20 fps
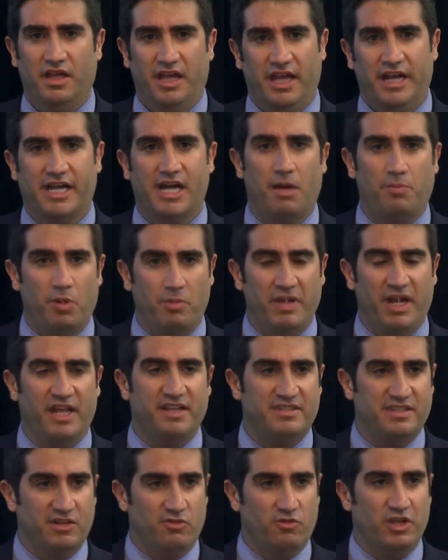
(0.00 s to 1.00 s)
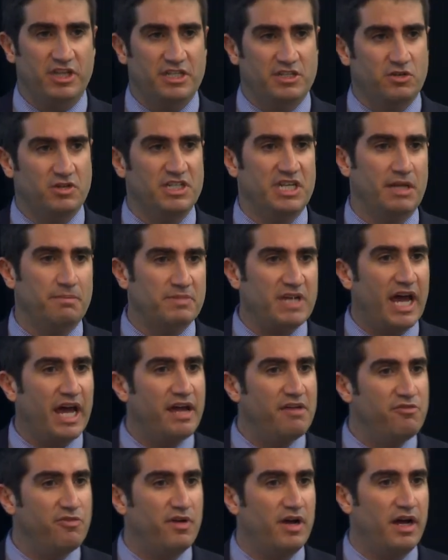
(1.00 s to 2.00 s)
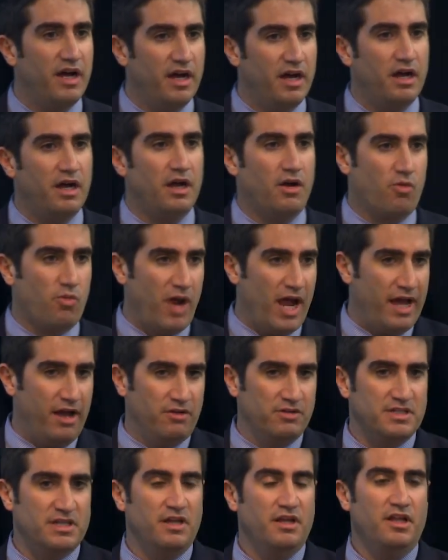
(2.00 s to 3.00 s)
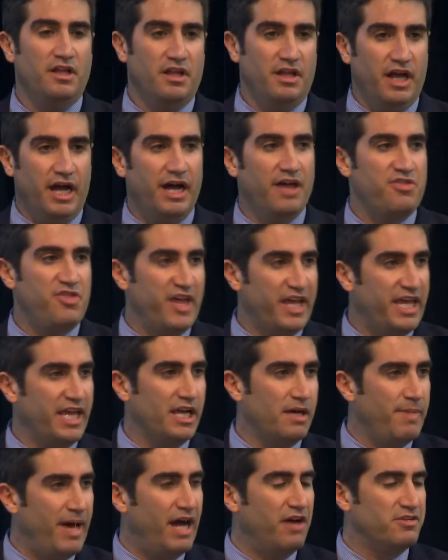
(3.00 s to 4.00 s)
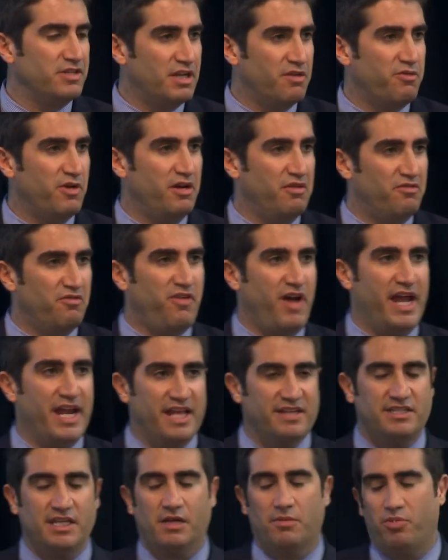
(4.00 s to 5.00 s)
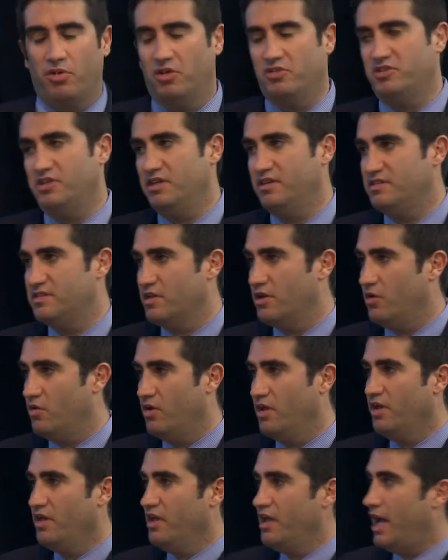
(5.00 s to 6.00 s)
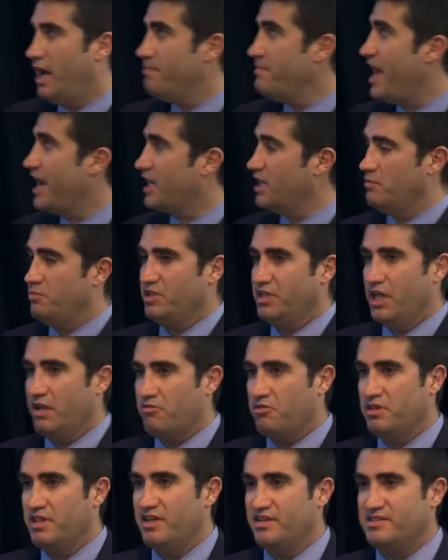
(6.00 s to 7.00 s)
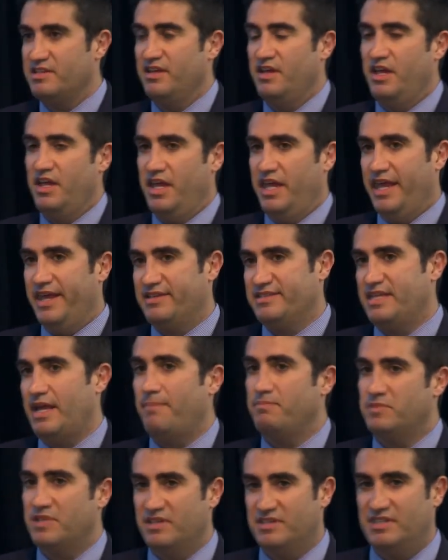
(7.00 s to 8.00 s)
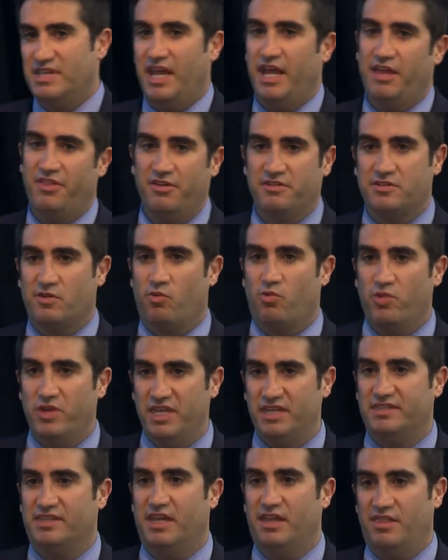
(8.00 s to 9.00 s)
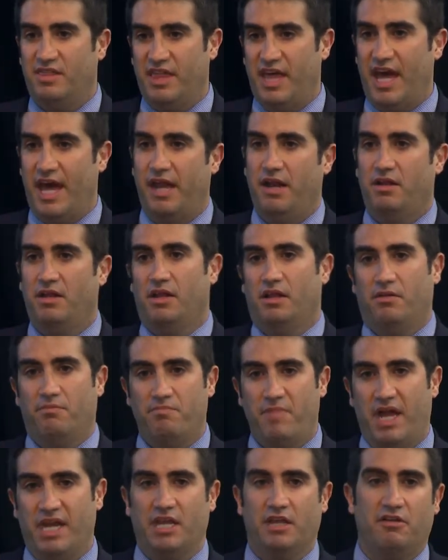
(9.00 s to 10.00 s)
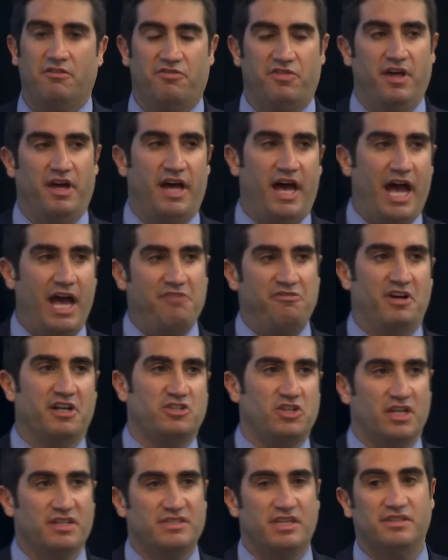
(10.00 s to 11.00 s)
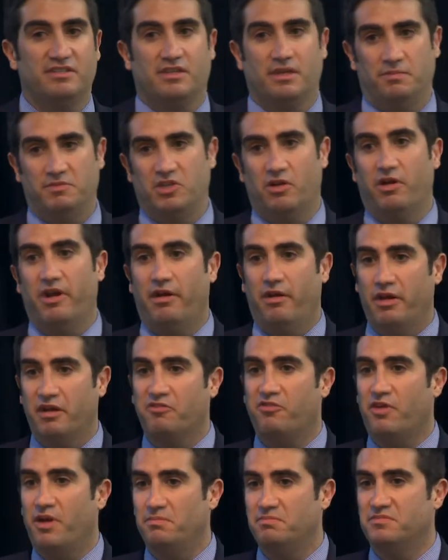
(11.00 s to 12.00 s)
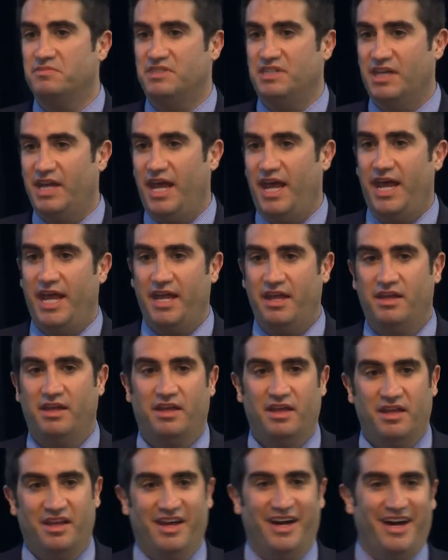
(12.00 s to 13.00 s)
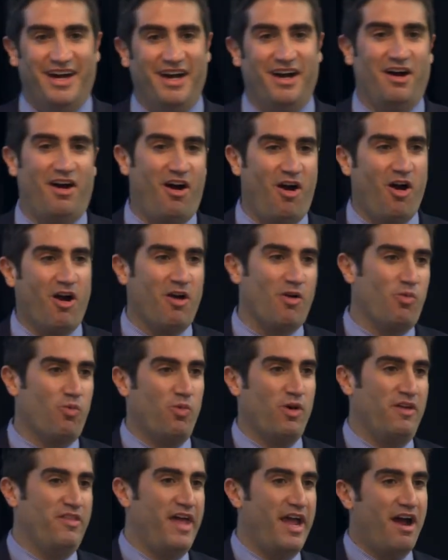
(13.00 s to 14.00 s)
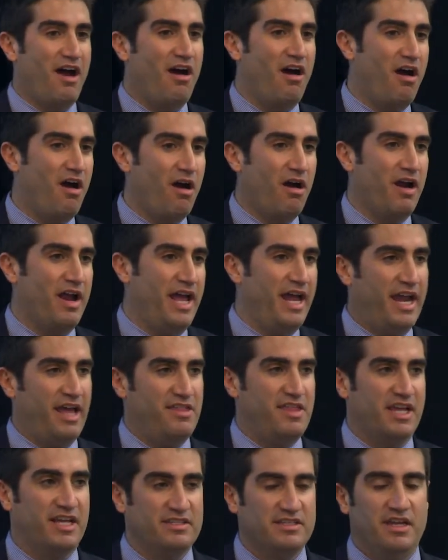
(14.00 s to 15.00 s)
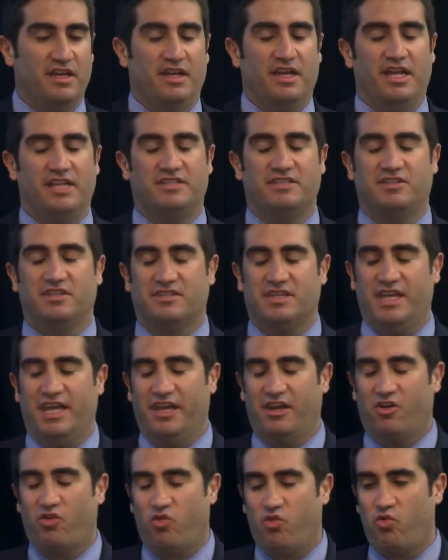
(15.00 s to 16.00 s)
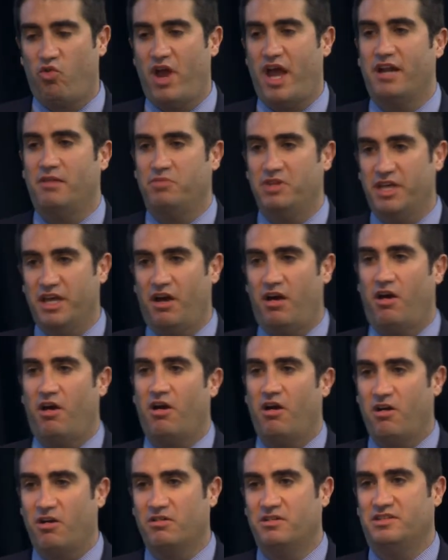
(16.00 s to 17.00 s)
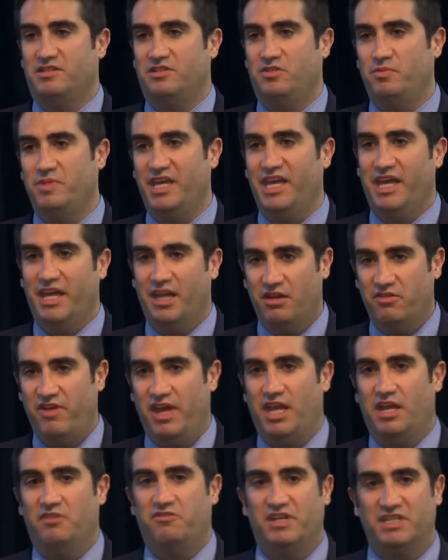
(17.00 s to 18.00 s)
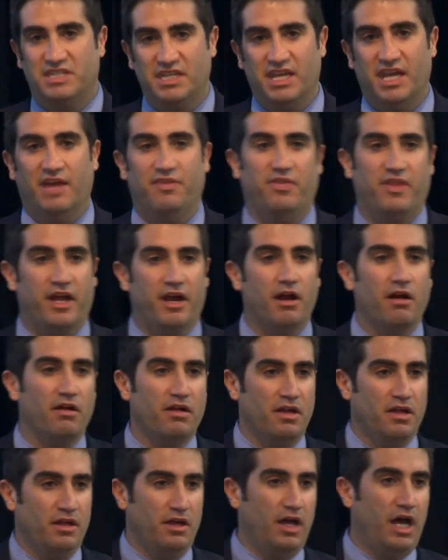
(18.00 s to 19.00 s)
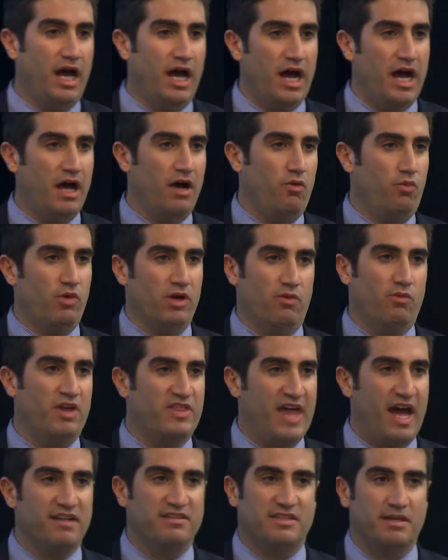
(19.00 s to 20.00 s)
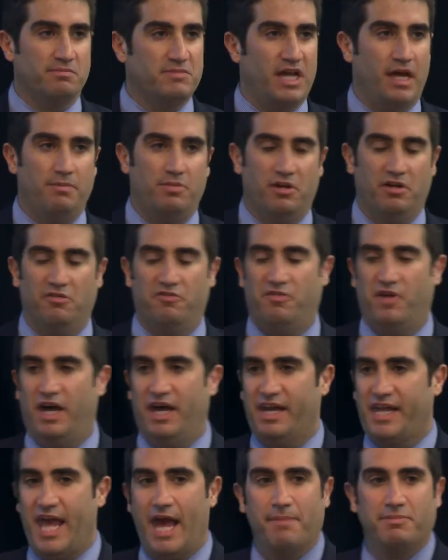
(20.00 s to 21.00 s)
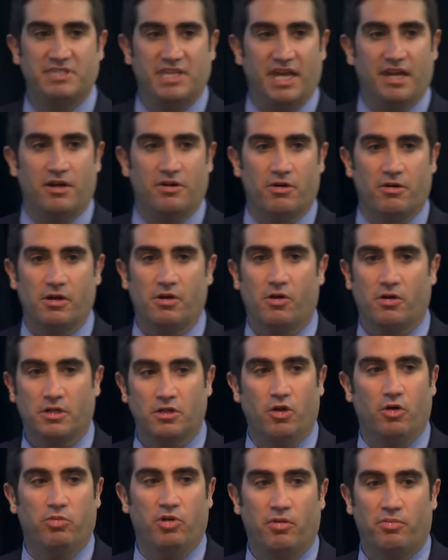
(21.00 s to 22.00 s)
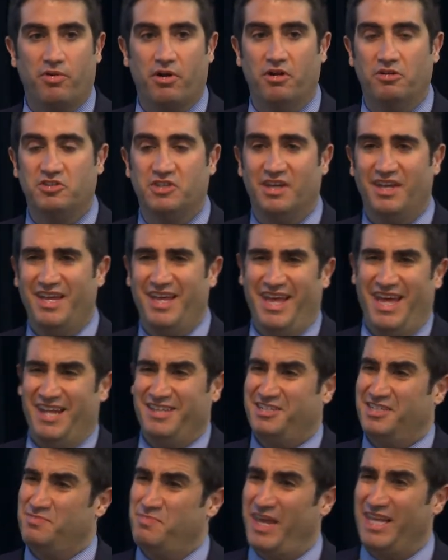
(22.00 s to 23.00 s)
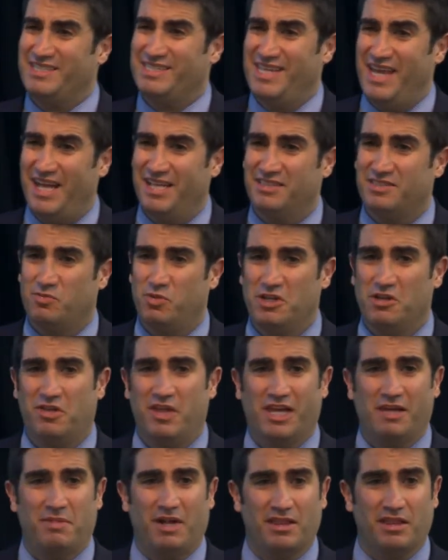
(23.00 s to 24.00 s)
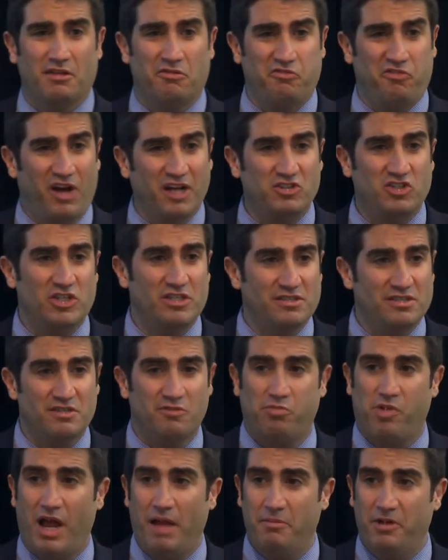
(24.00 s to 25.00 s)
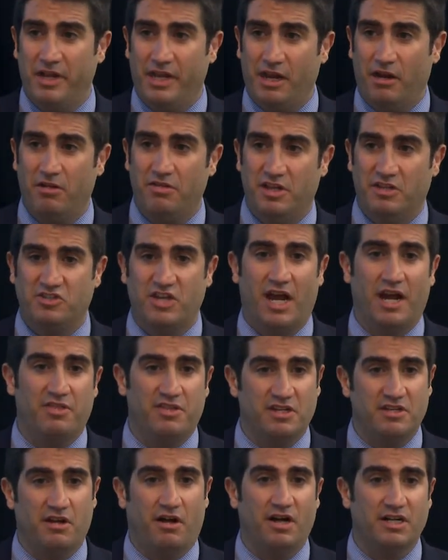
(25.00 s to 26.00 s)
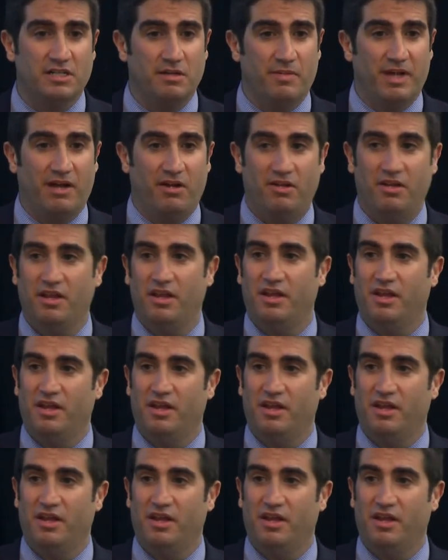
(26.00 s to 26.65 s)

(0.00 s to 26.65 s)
in a couple minutes and really do a deep dive uh, around uh, thinking about different financing approaches. So I'm not going to belabor this, except to say there's a reason that many of the high functioning systems you're hearing from today uh, are where they are. And I think it's, it's just incredibly hard to be innovative and to get there uh, without some type of uh, capitated or, or, global approach. And it just makes sense when you think about the functions of primary care that Jonathan talked about,